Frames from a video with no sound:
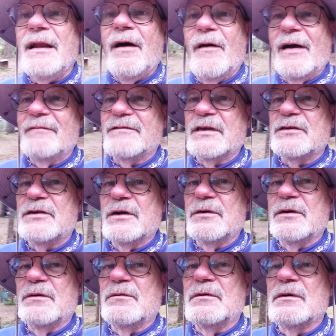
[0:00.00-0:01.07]
I'll have to show
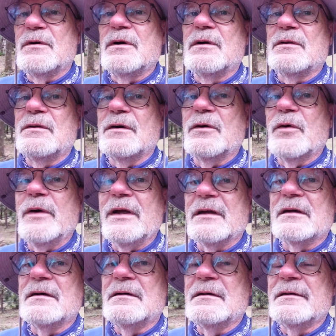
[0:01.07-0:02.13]
you the
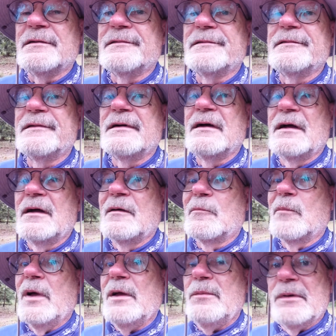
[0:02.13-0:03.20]
creek.
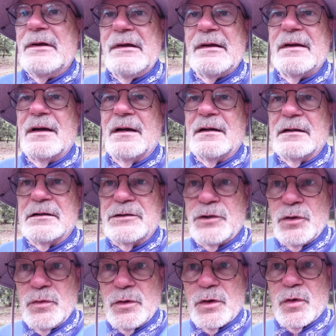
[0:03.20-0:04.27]
Maybe I can
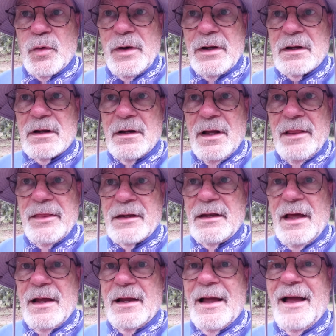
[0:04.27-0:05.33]
do the creek another
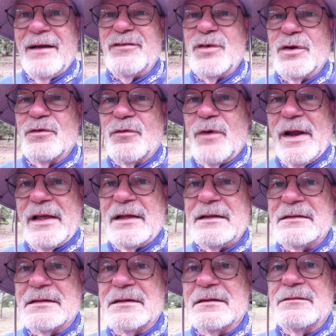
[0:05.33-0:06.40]
day after it
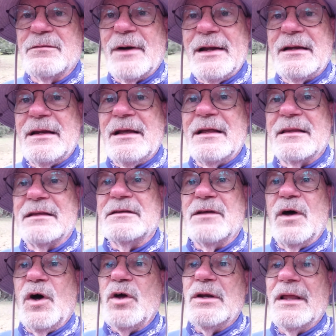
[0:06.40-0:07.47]
rains, because right now there's
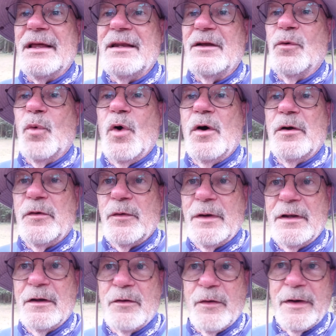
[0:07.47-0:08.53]
hardly any water
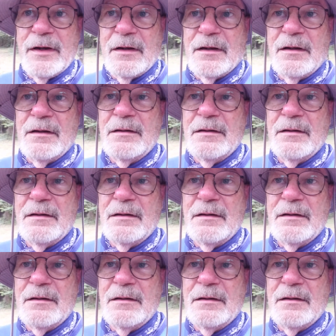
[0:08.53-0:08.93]
in the creek.